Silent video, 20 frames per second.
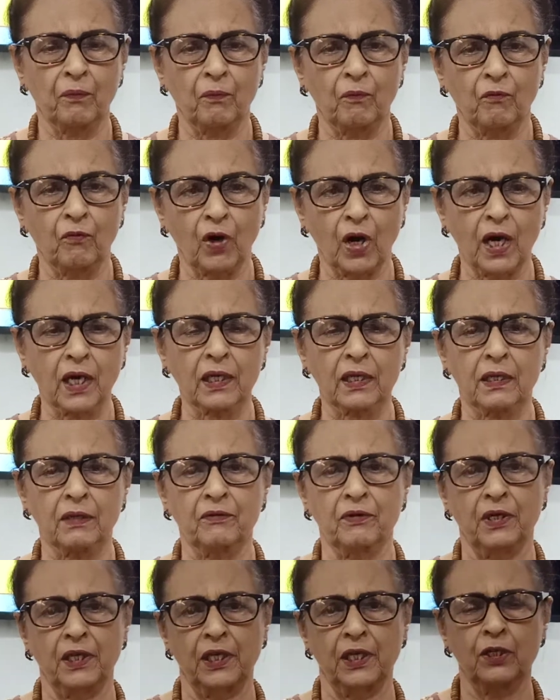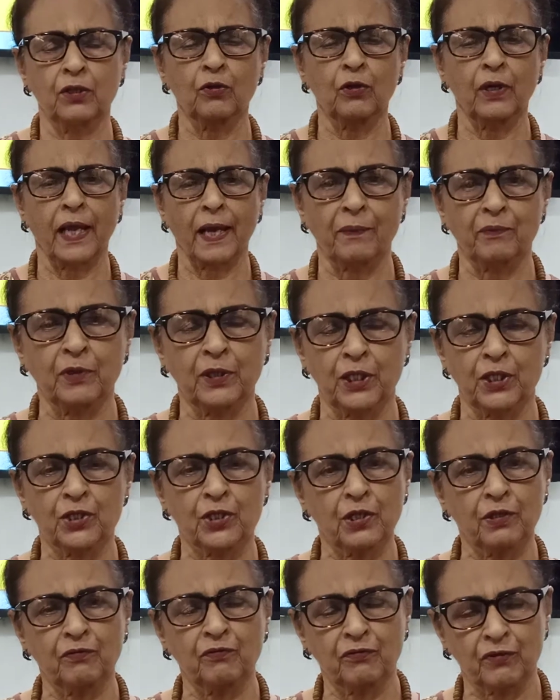work in
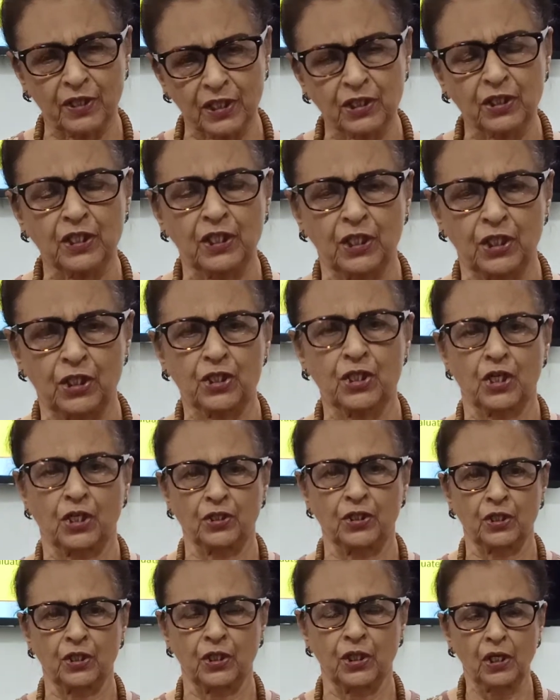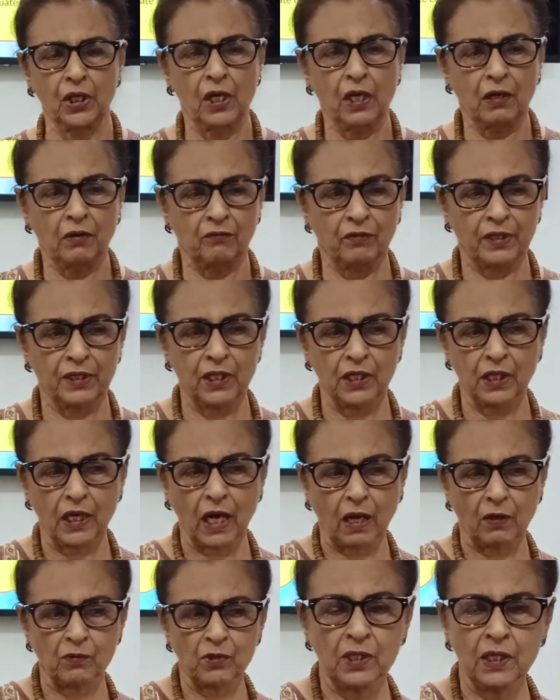collaboration with each other, where the
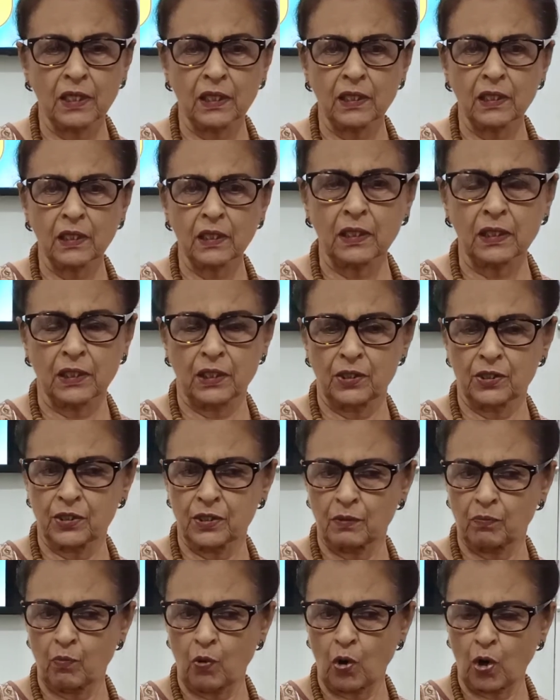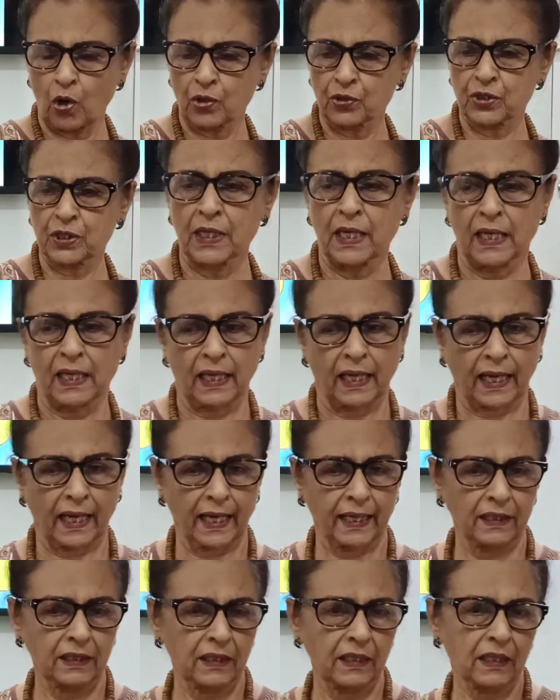counselor is the boss
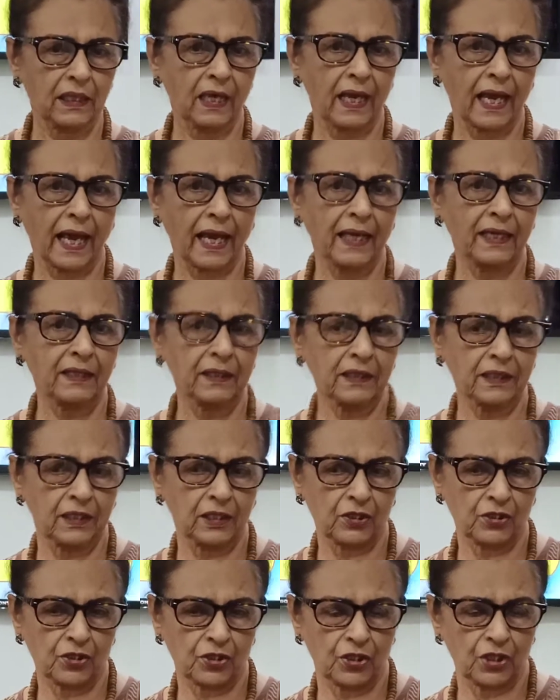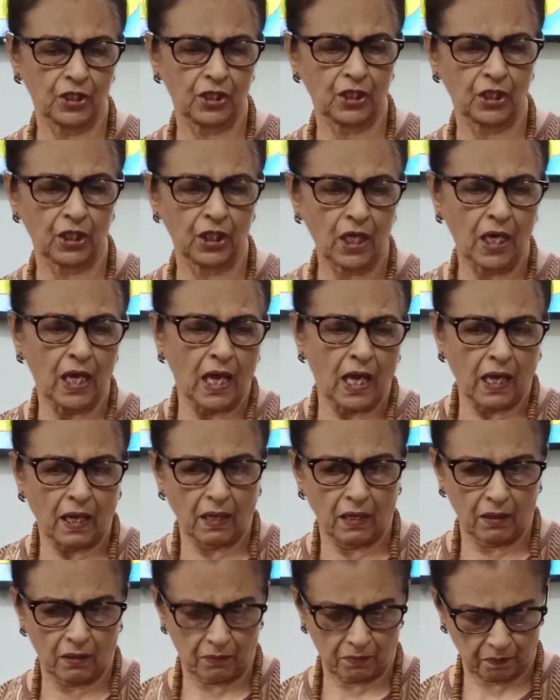and the client is the
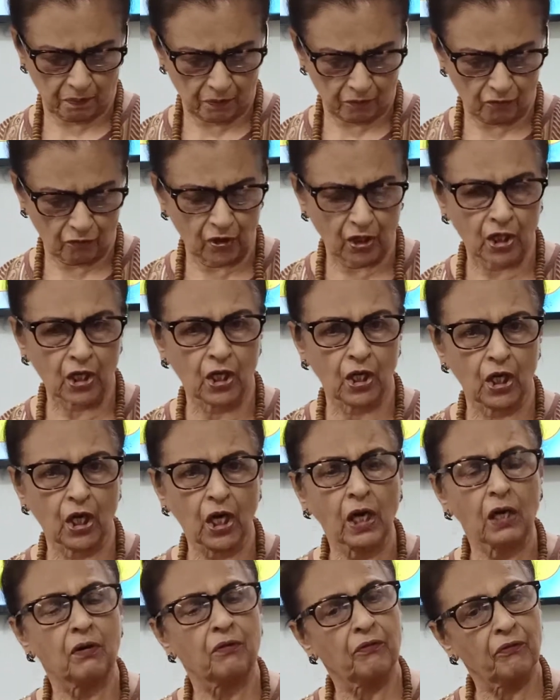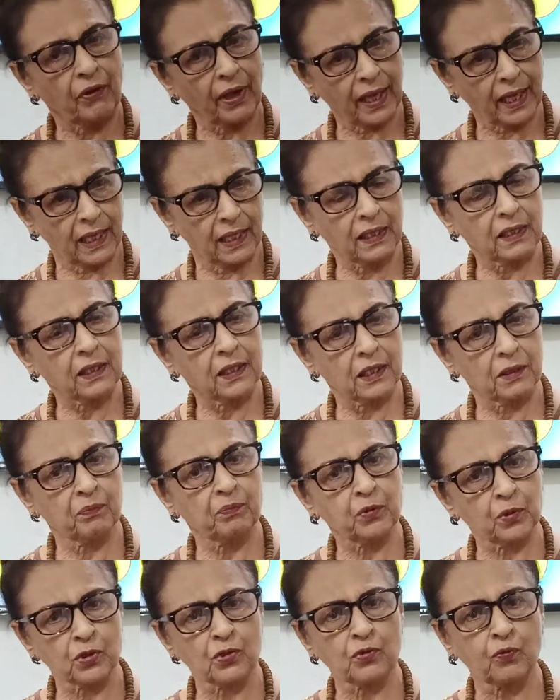worker, where he
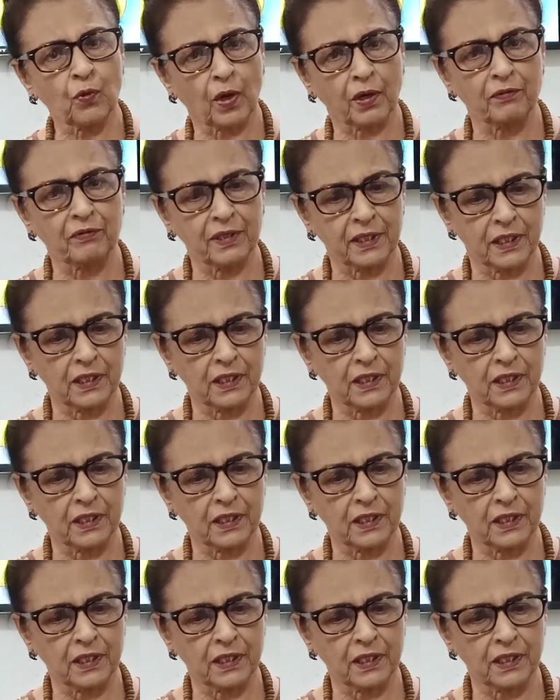puts forward